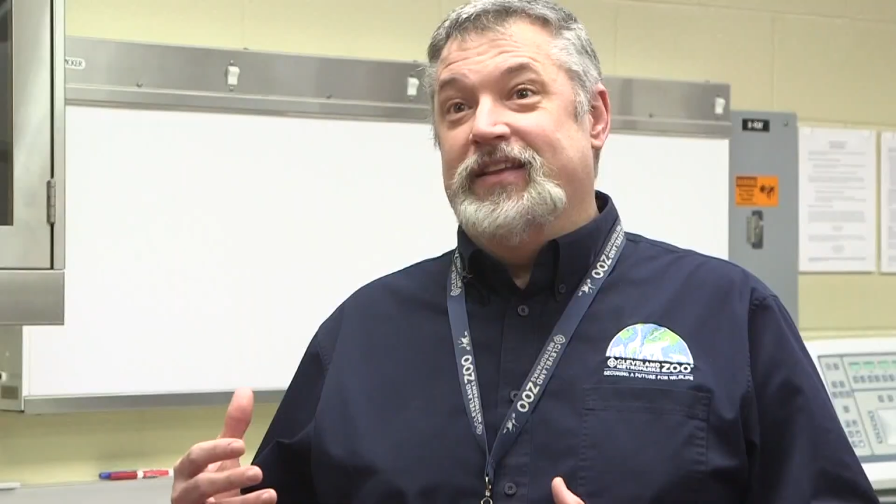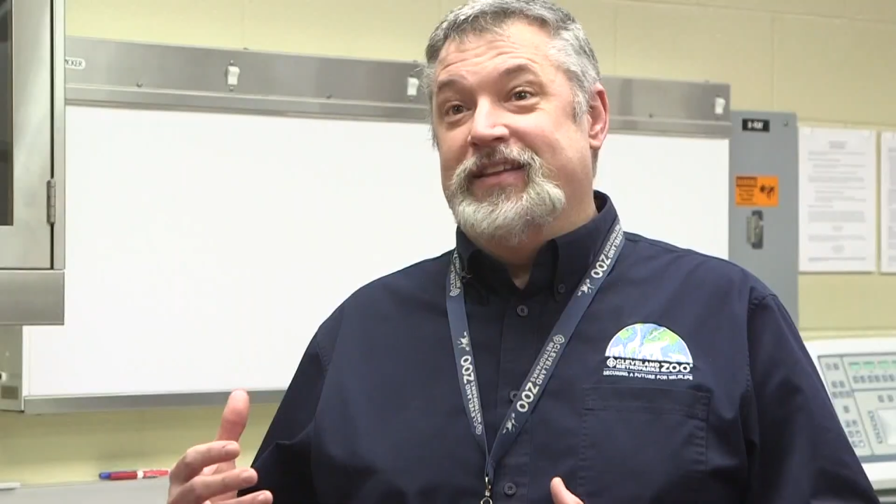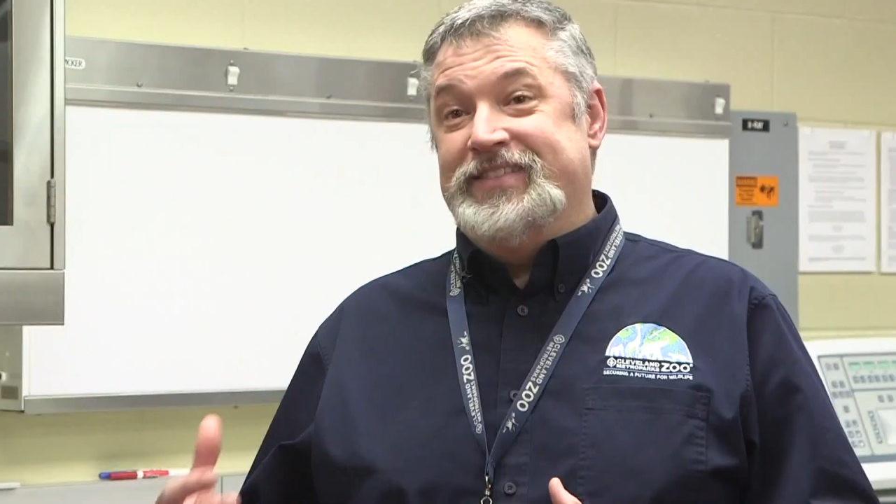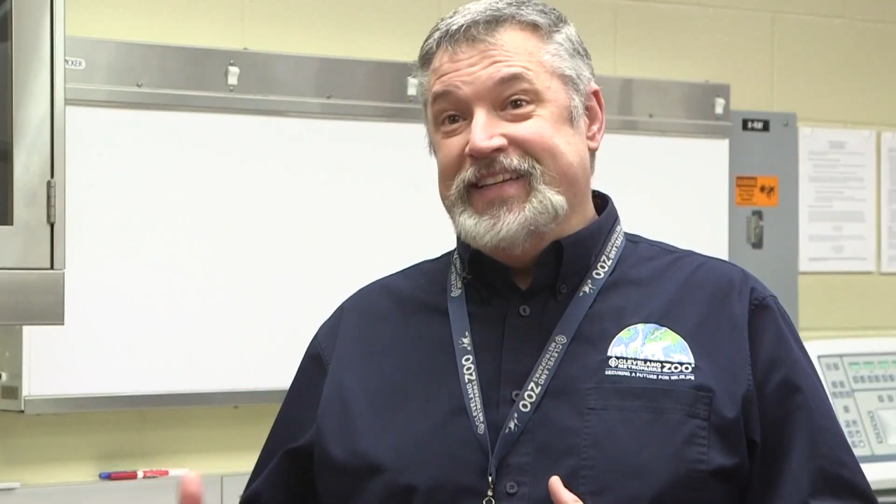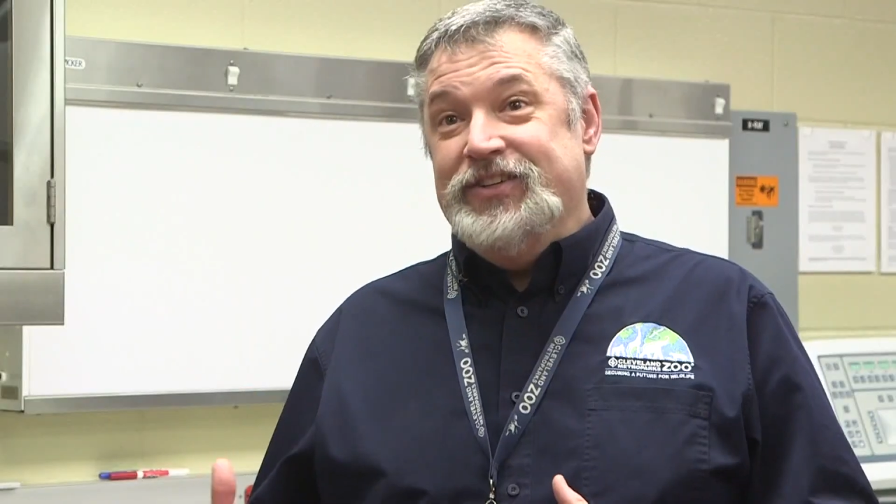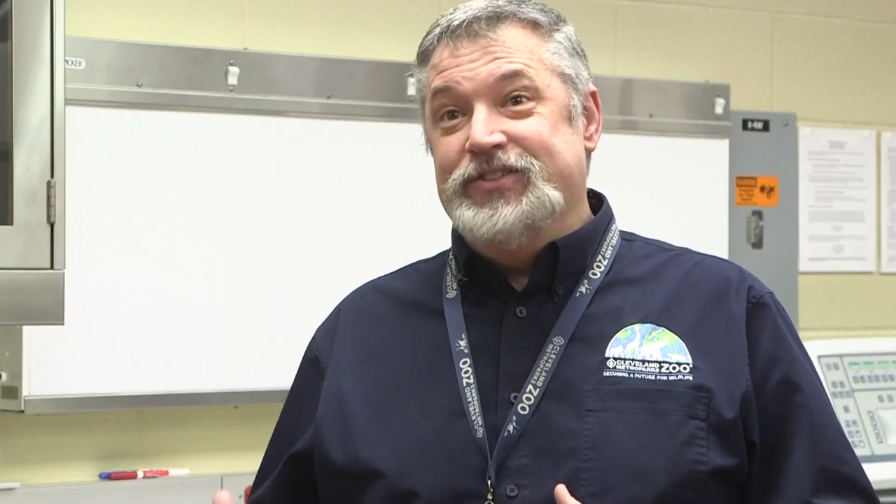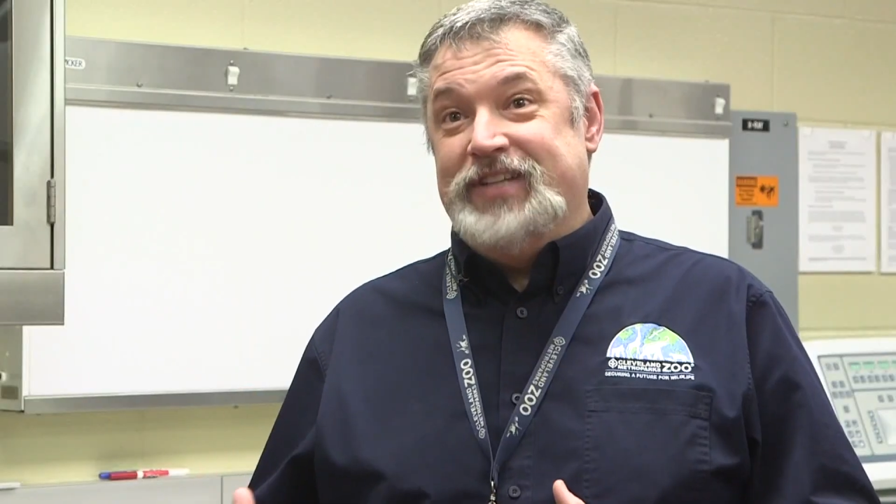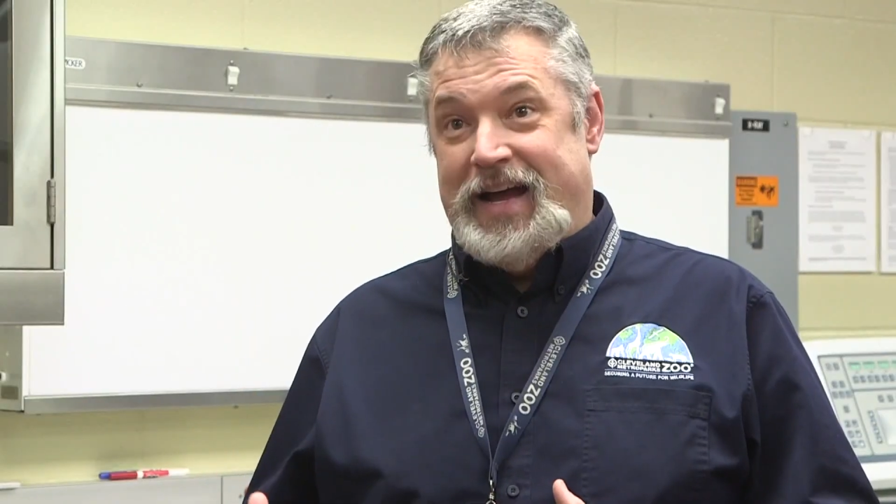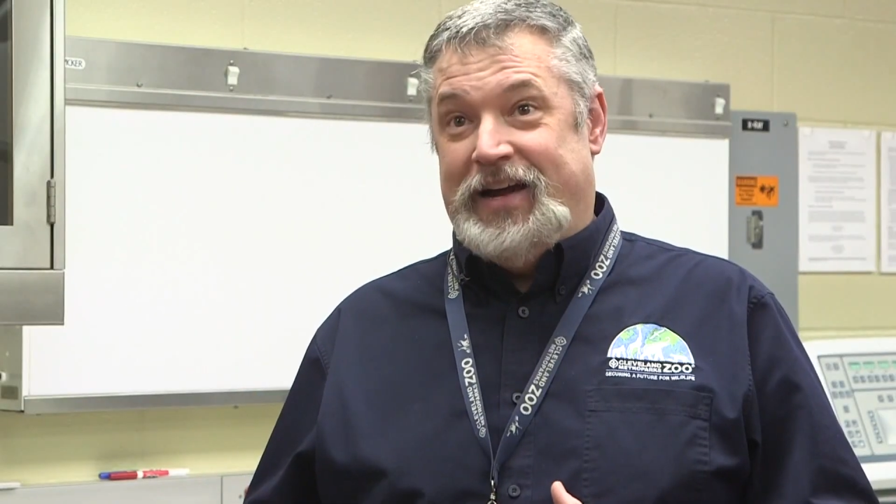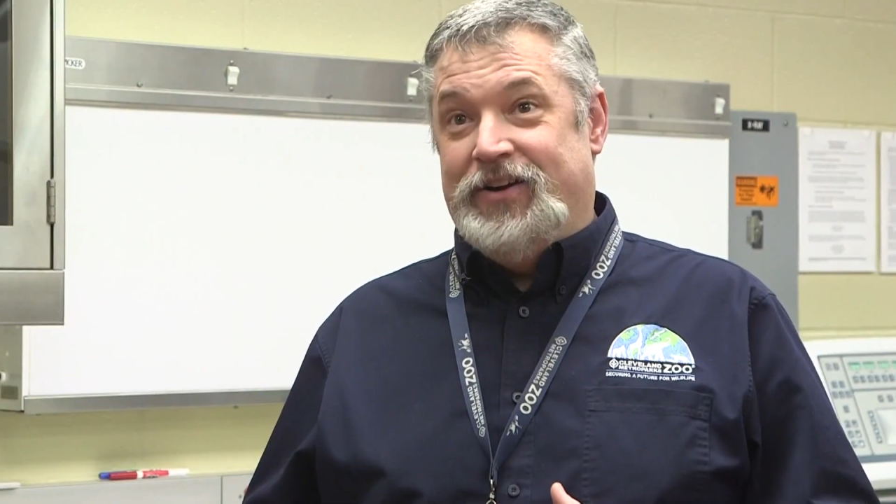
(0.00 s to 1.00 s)
the single
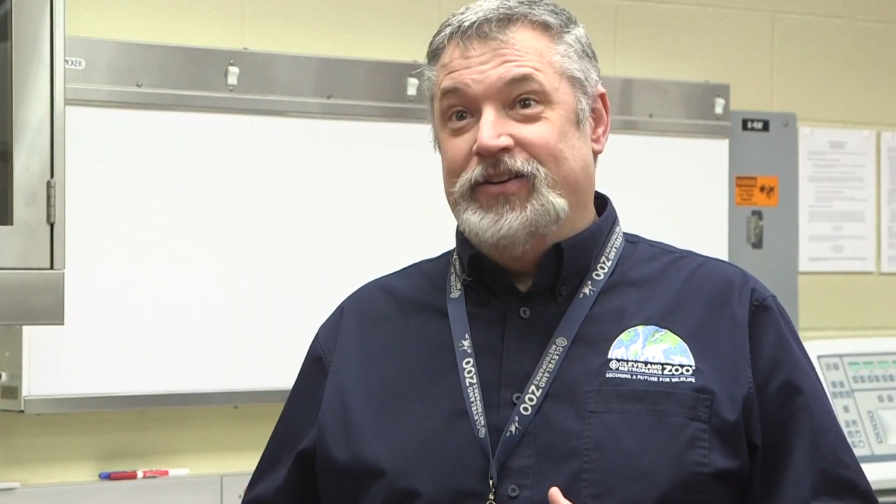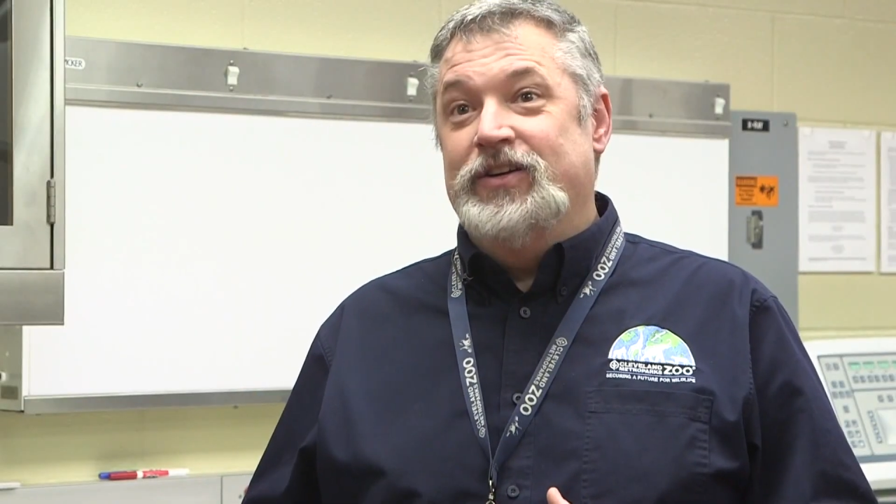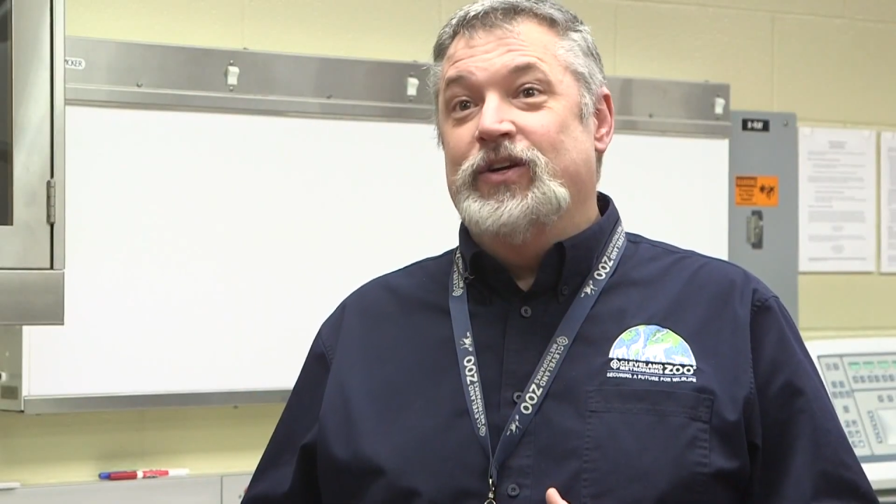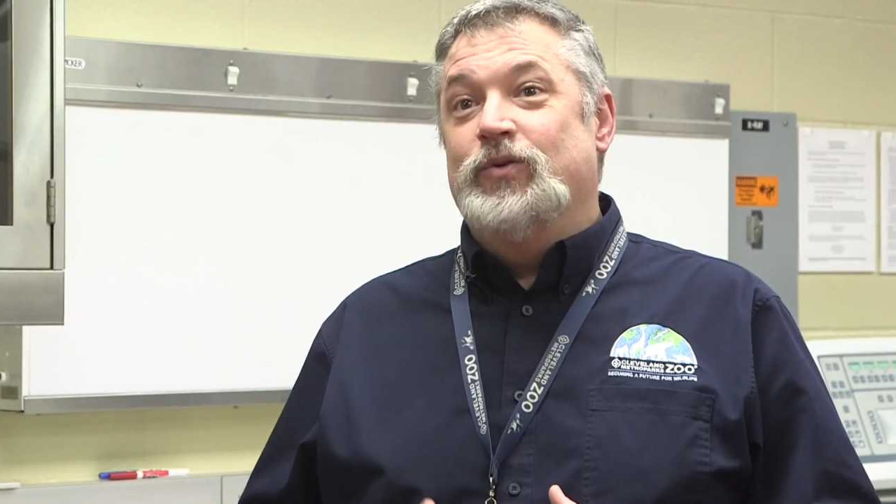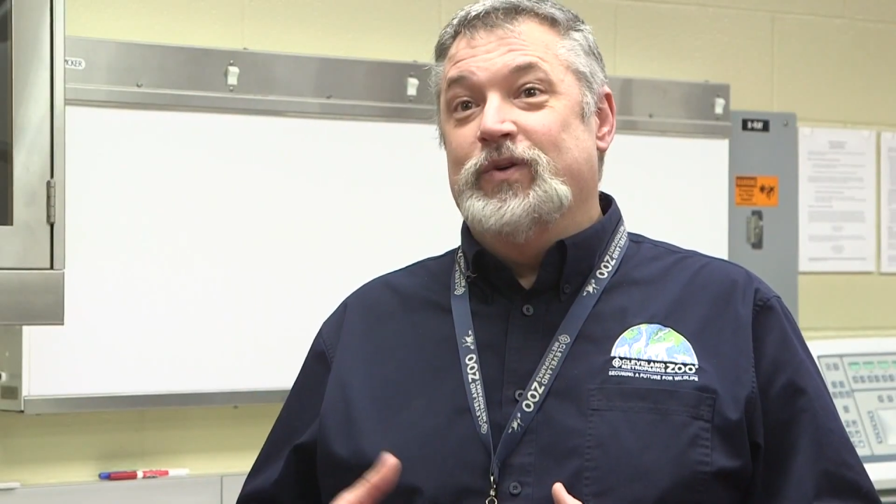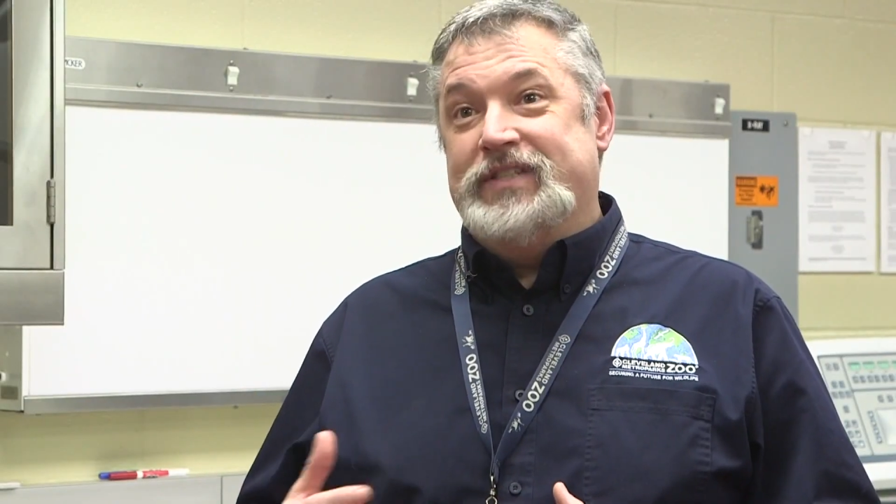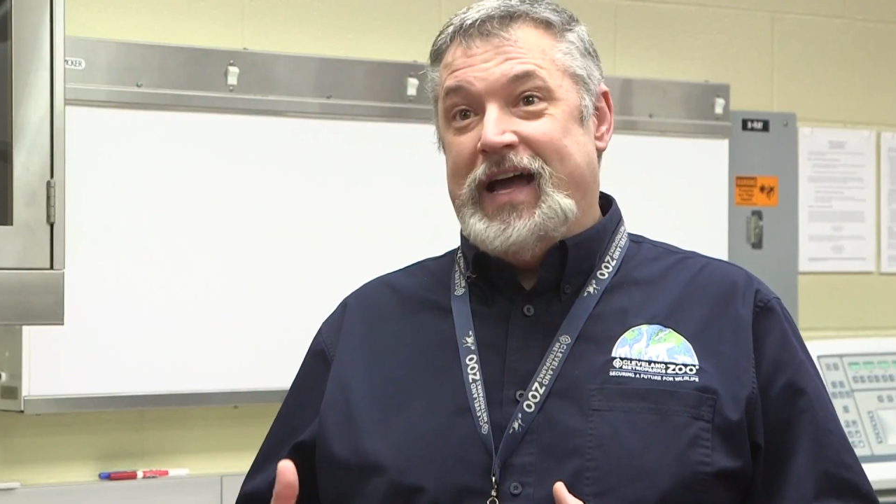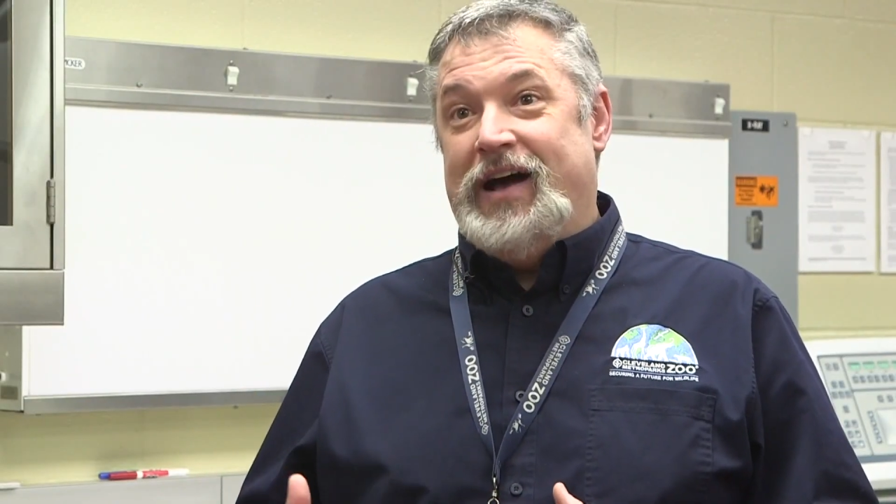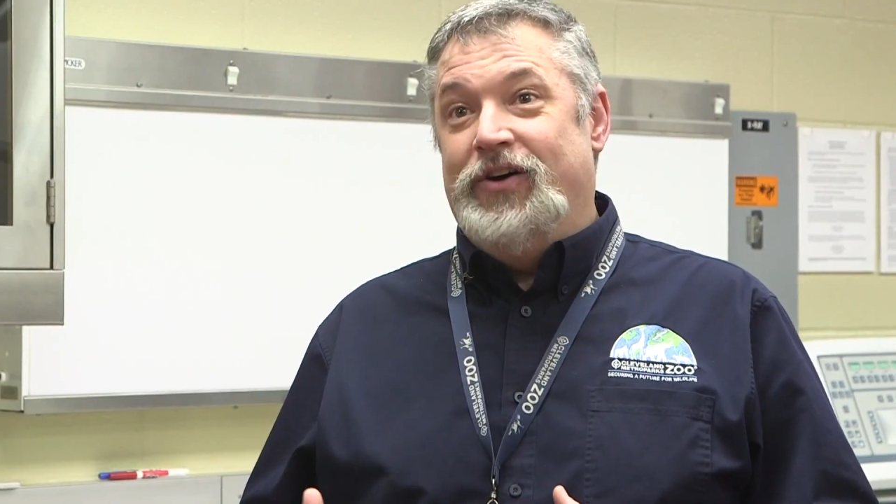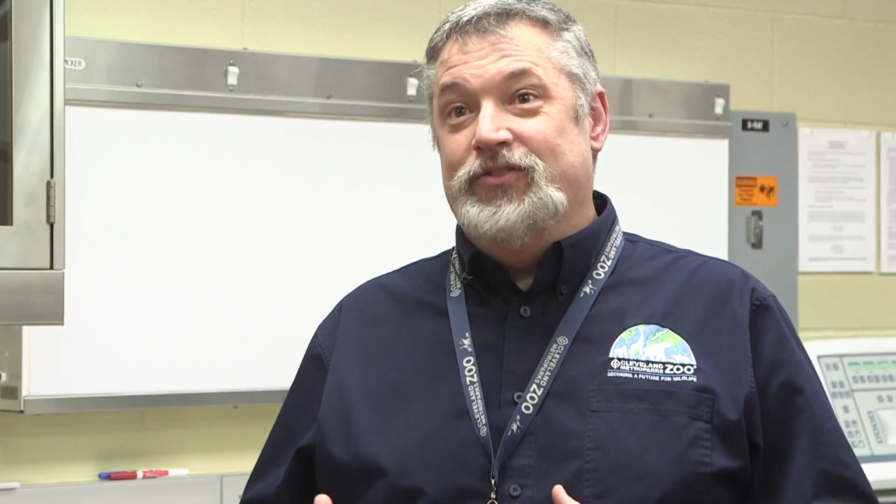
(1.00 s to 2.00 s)
tiger was
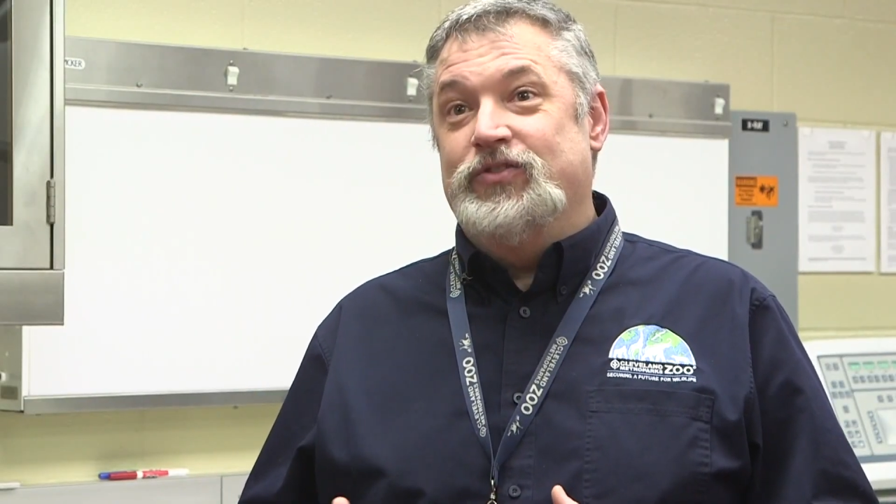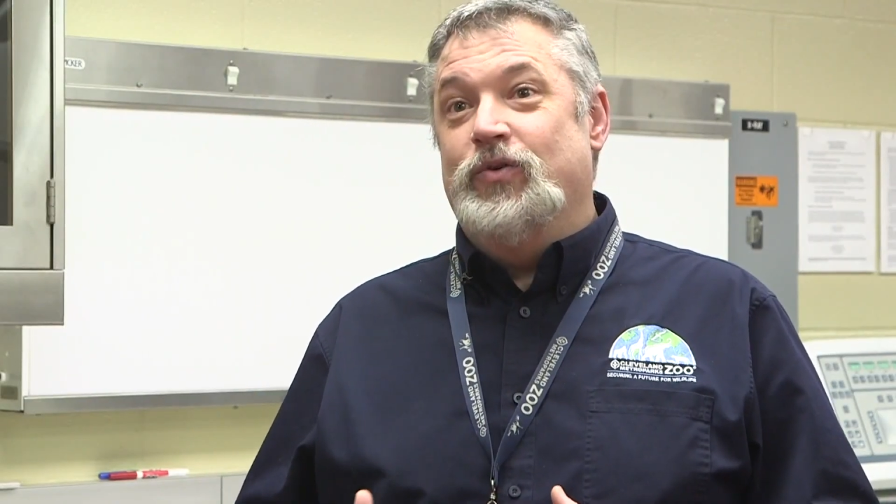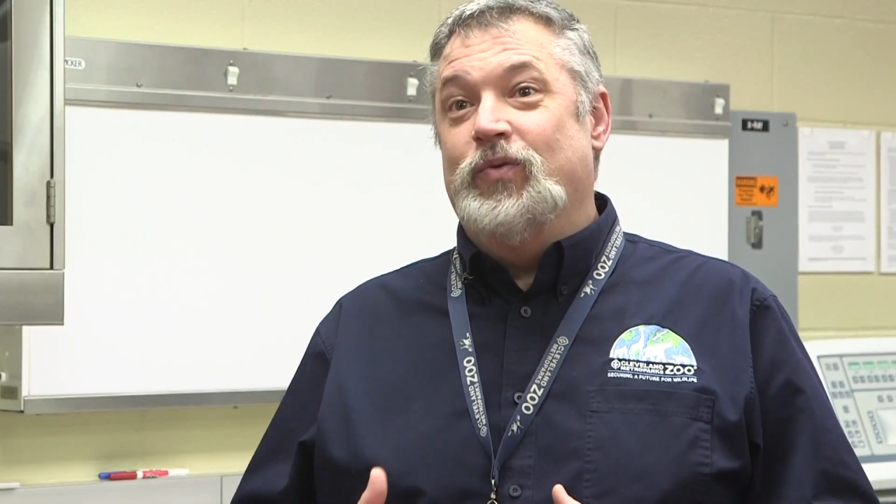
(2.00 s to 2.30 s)
housed